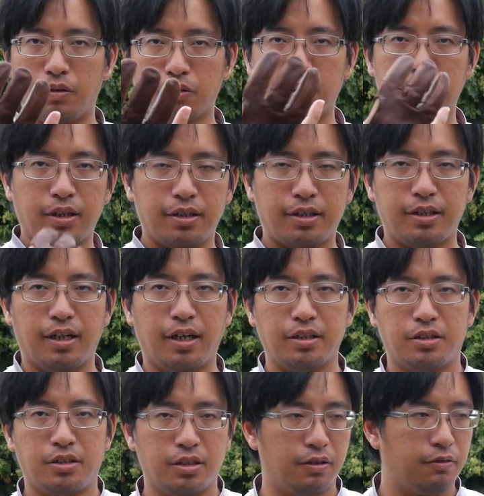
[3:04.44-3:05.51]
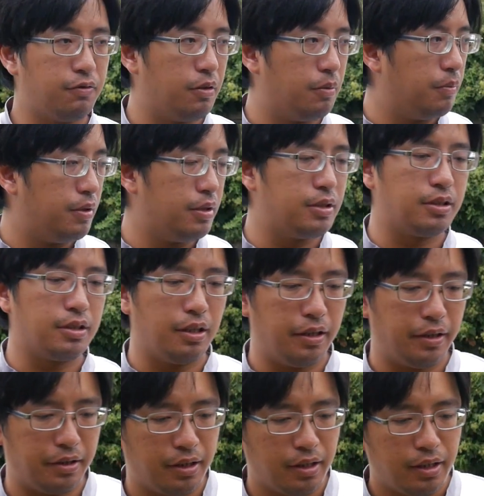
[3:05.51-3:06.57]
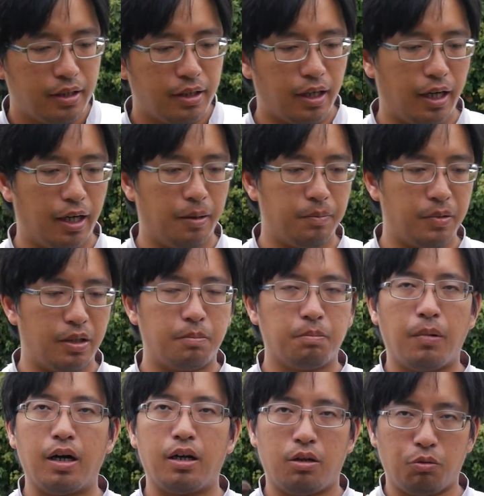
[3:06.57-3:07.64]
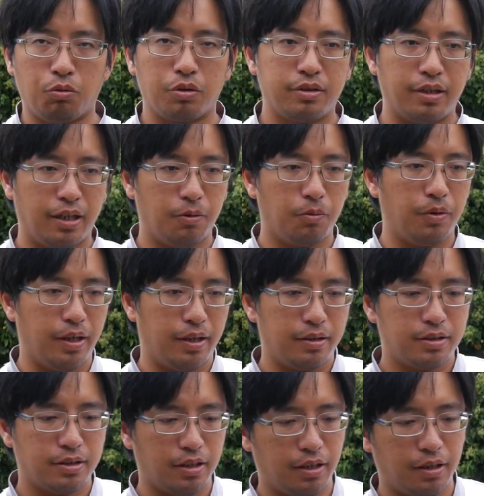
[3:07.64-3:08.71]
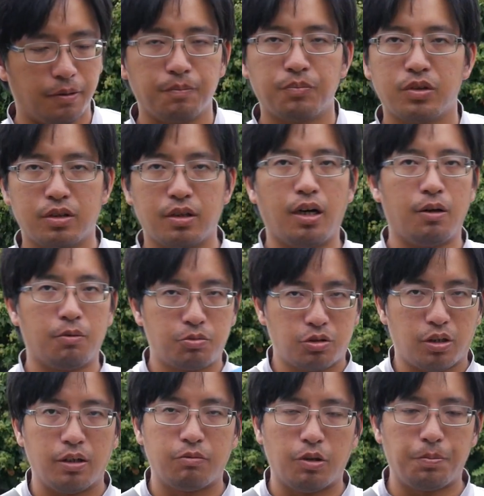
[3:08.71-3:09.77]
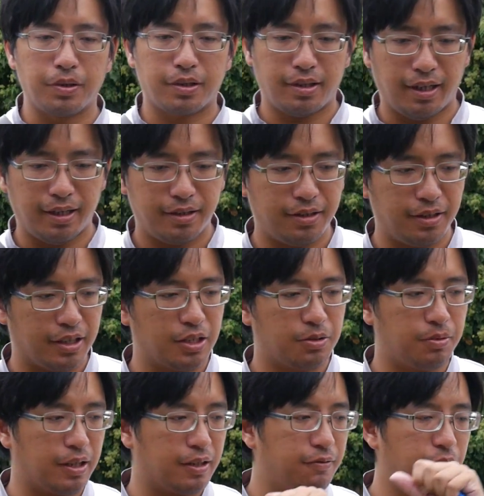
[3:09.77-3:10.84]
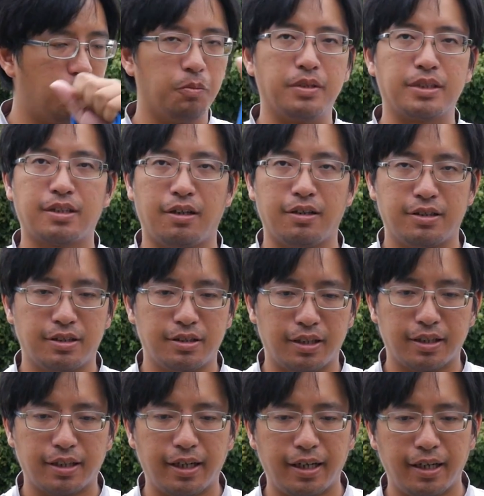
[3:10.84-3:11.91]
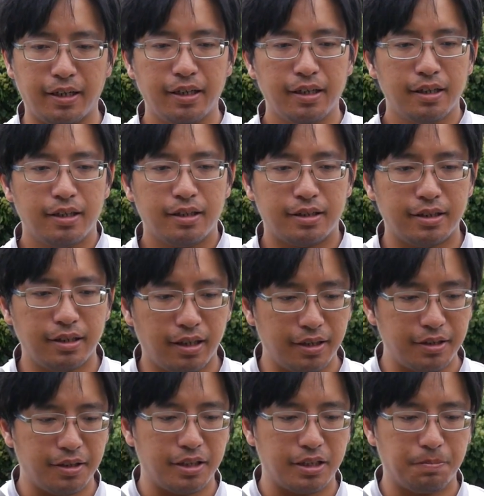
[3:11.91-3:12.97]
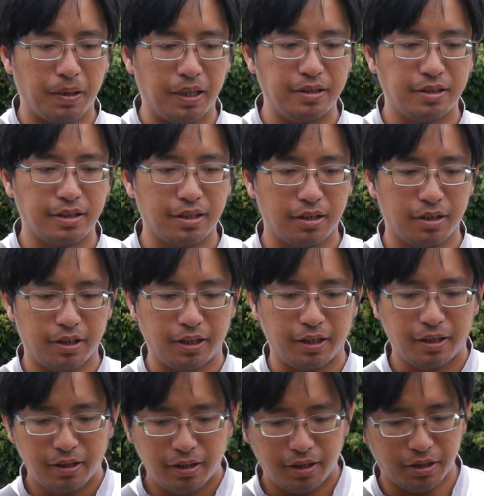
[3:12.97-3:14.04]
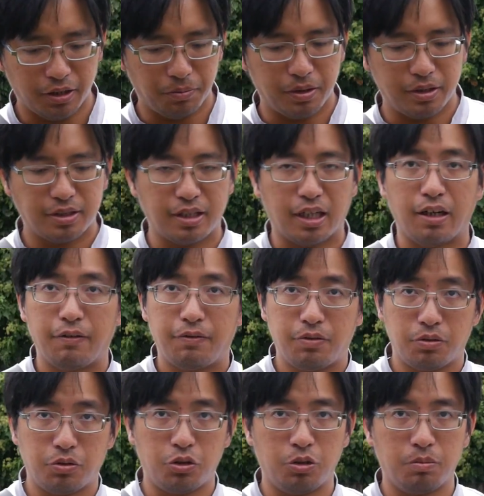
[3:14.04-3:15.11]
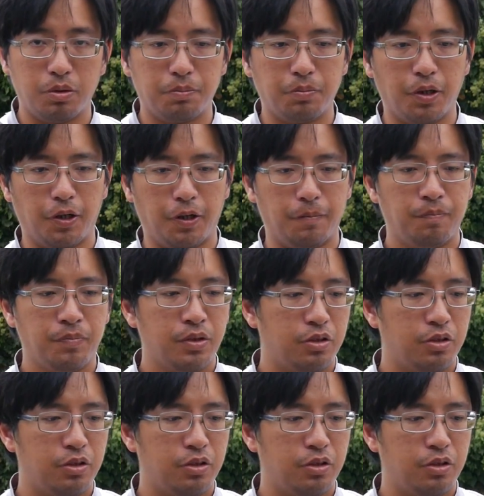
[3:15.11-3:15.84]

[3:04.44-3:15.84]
you're looking at the archer from this side, it might look that way. So I'll try and replicate the correct form as close as I can. The idea is basically, when you start with your Yumi bow,